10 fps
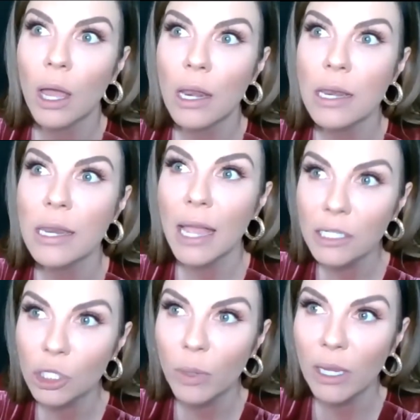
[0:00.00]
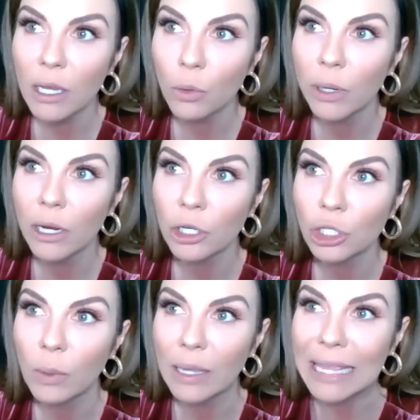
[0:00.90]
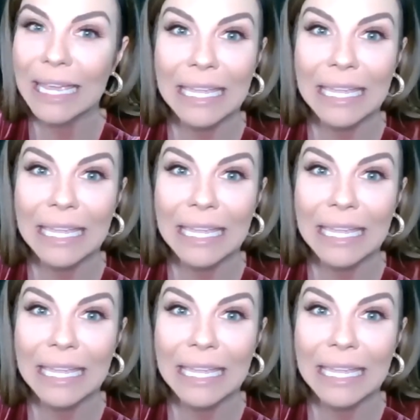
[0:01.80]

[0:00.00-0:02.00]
next week, we are doing the